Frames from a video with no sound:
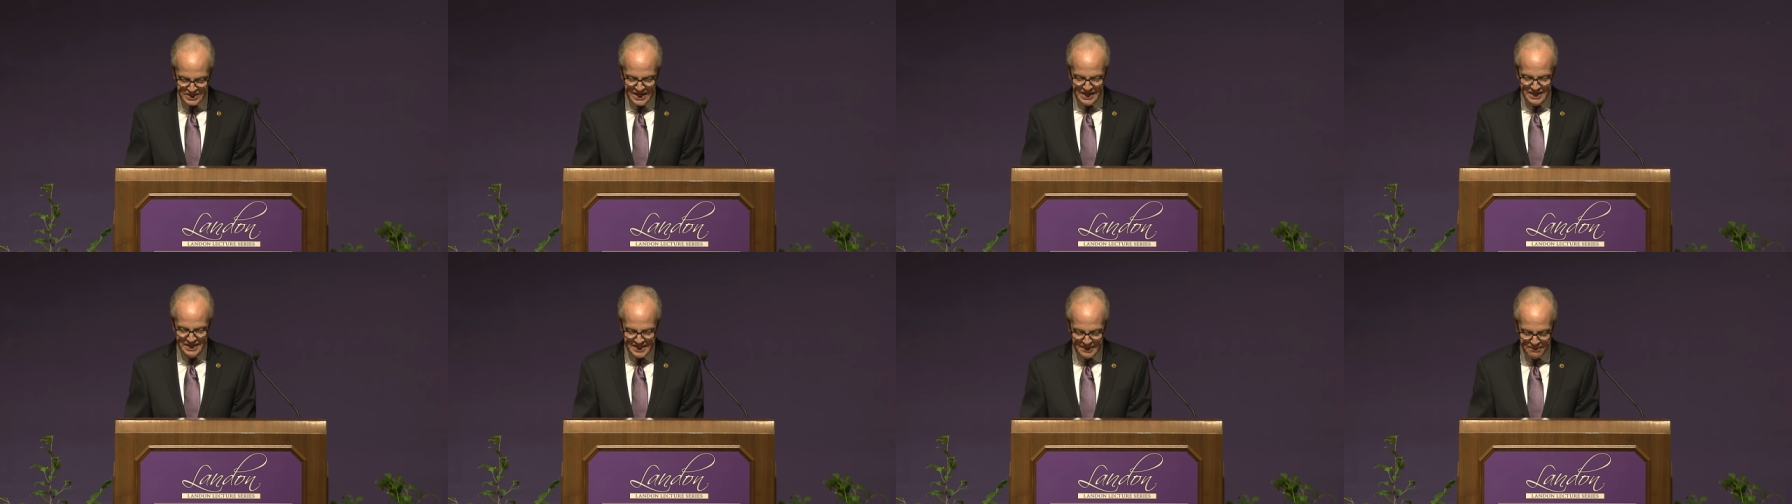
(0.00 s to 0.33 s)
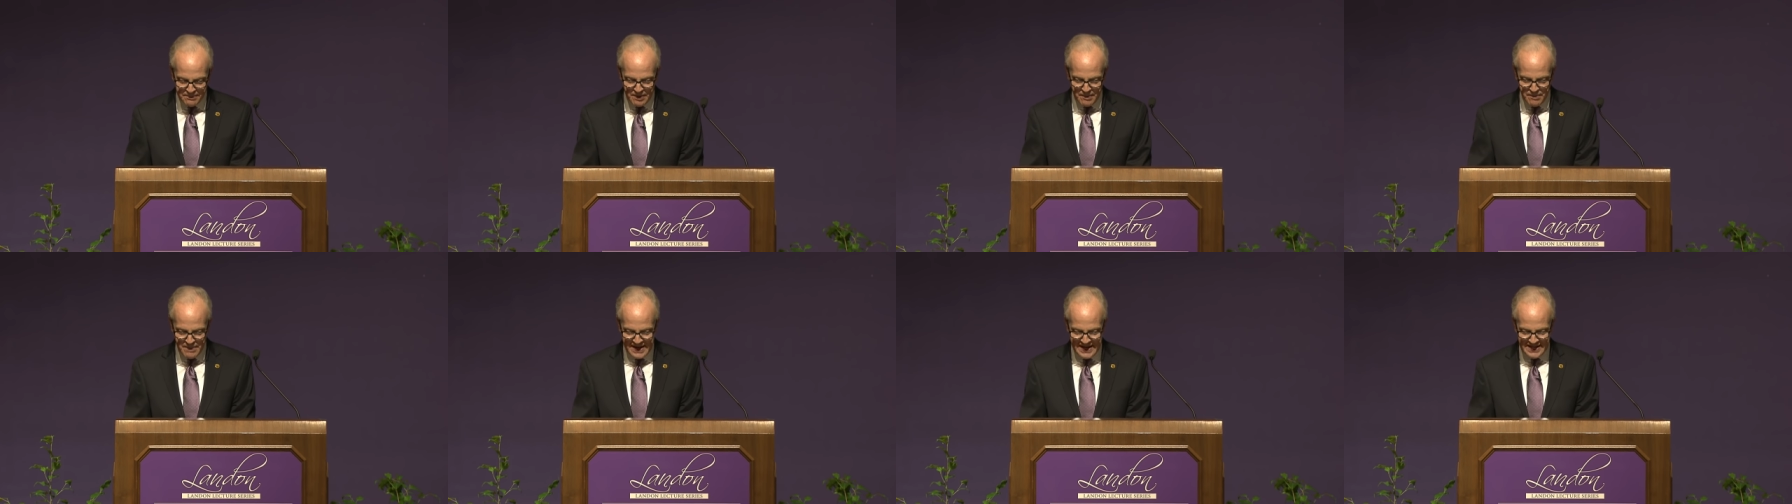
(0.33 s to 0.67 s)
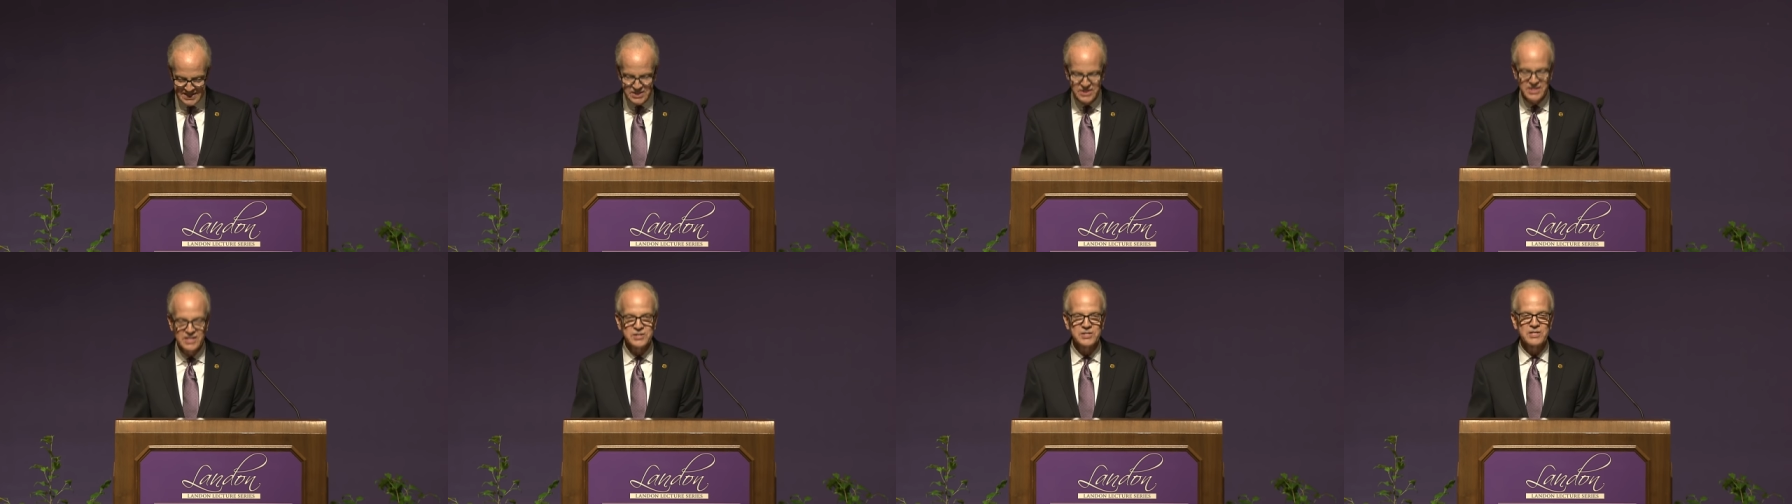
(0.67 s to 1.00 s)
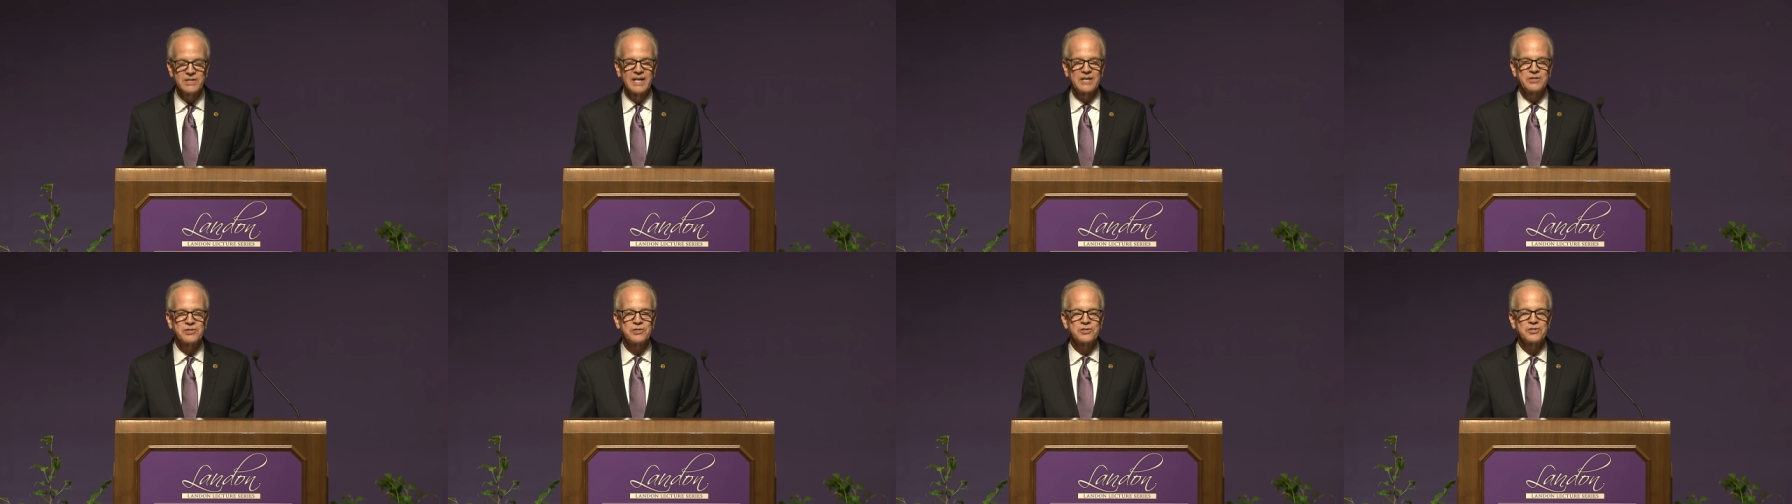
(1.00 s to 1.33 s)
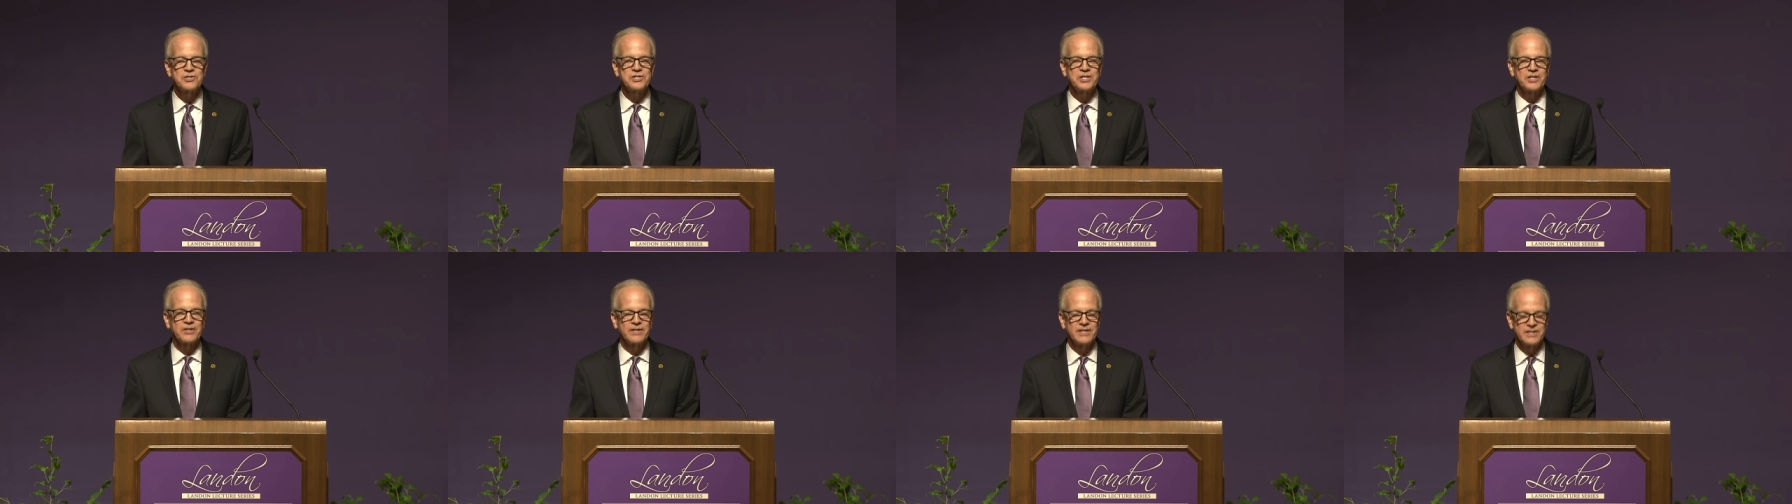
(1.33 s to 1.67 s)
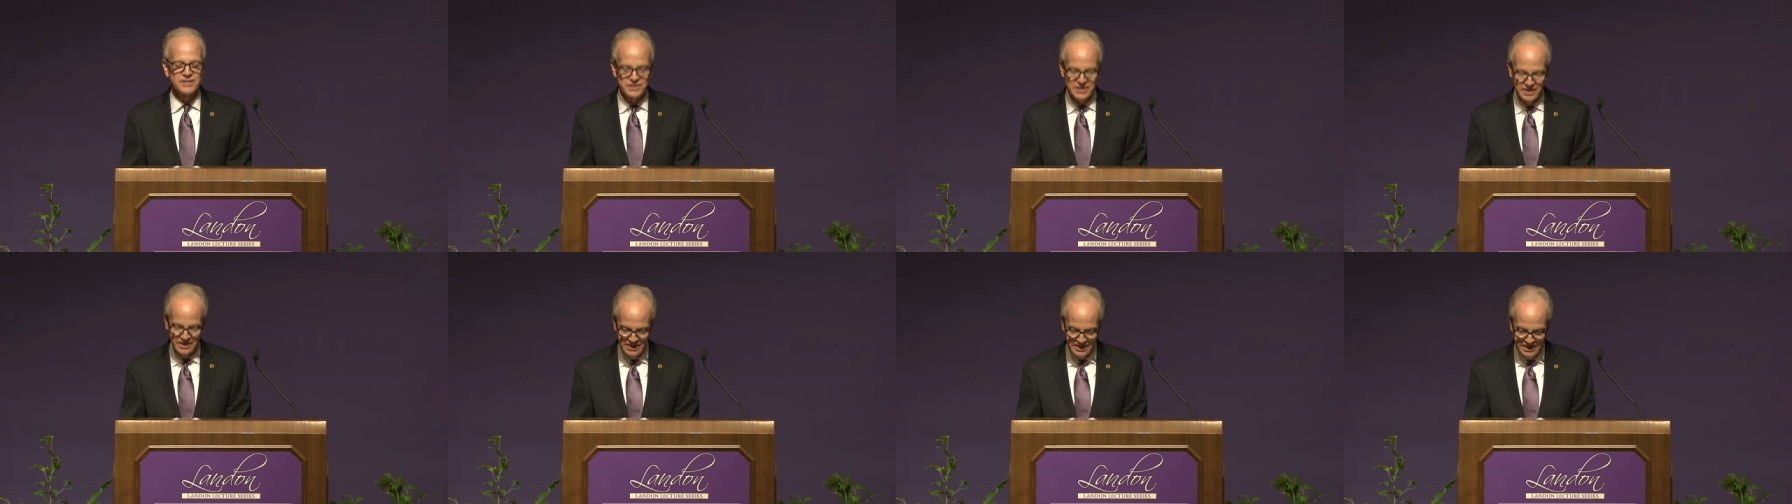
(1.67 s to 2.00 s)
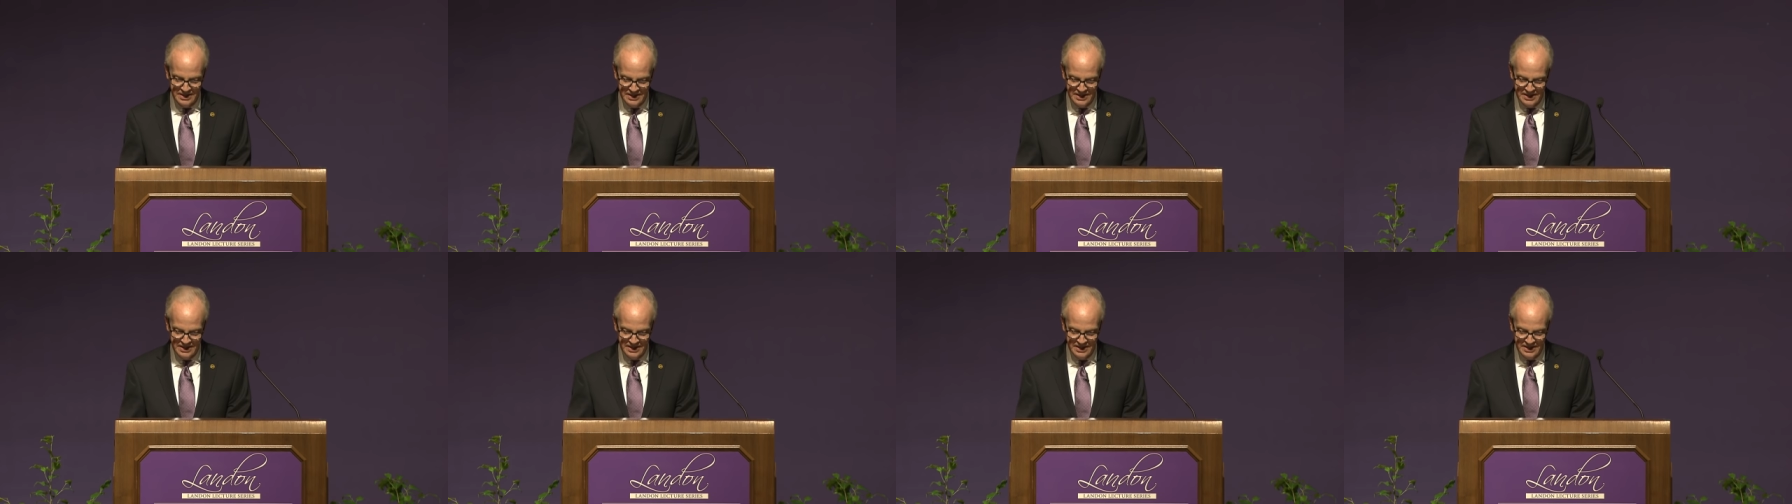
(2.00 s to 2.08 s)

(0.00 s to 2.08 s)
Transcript: and diplomats, this lecture series